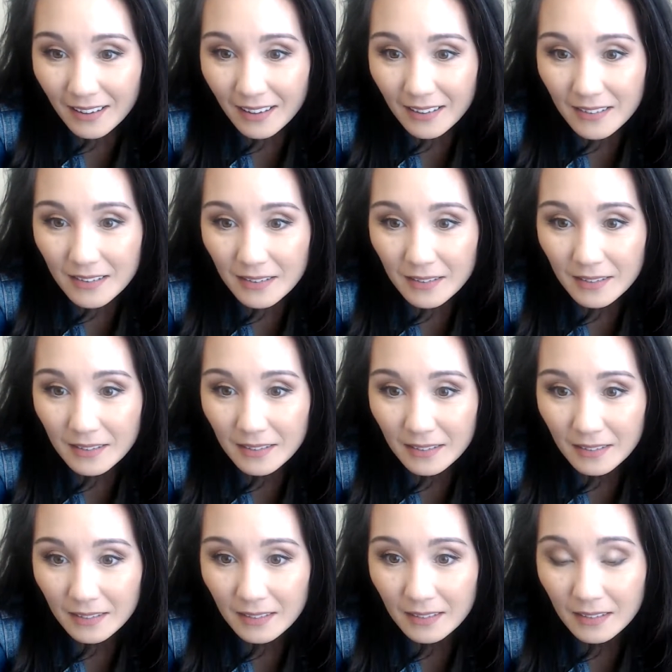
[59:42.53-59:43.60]

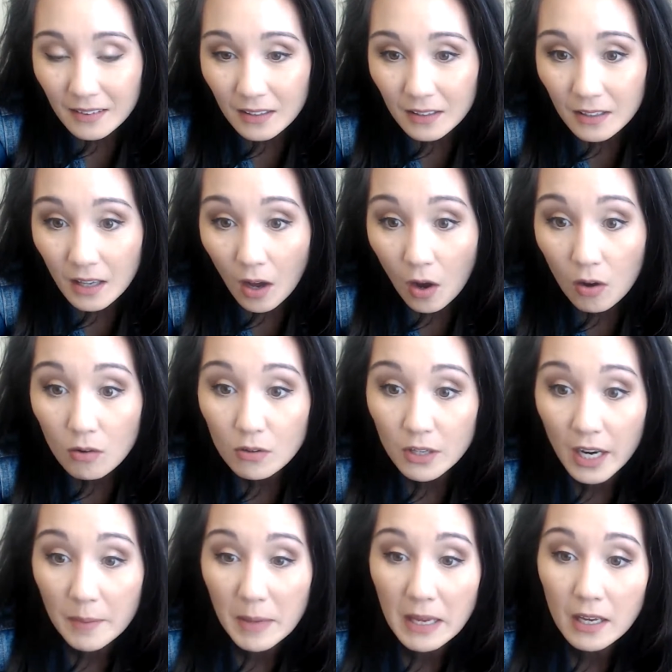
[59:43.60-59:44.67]
Oh,
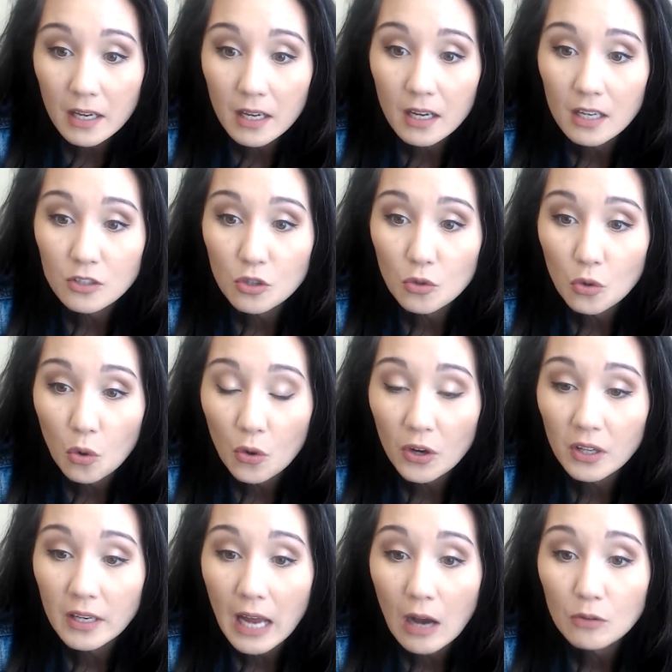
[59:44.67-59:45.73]
can I make a tutorial
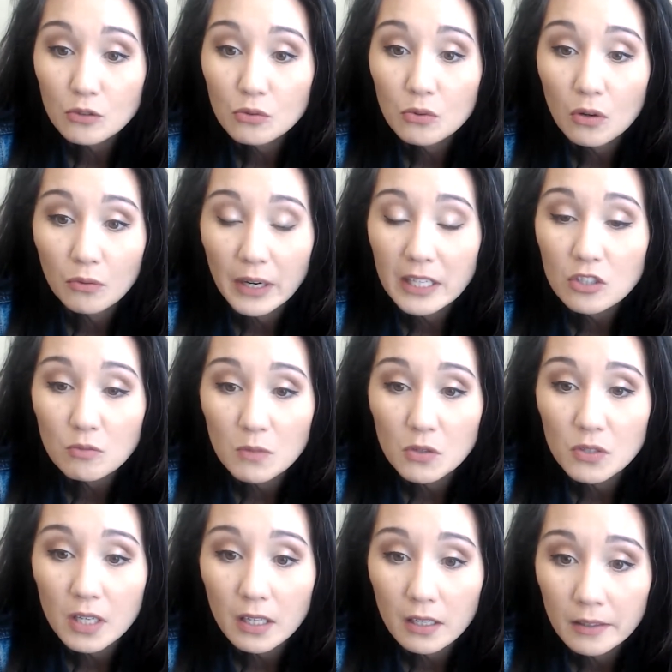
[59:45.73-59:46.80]
on how to arrange
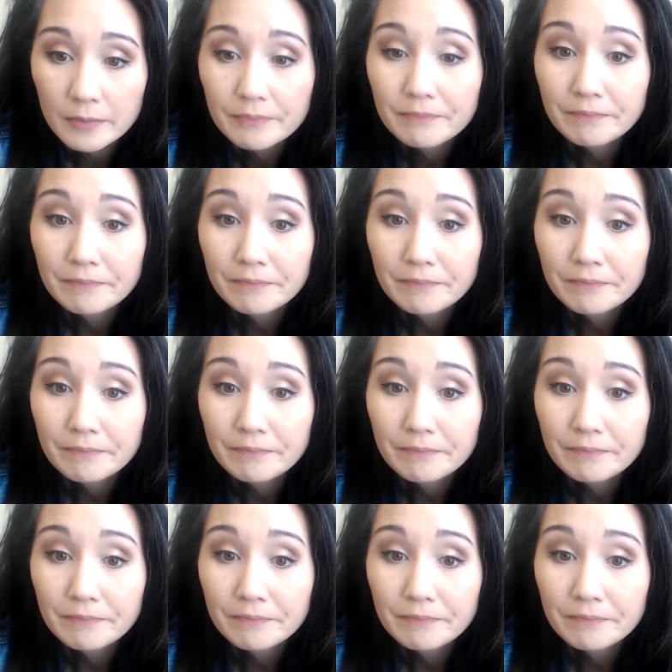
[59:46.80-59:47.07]
music?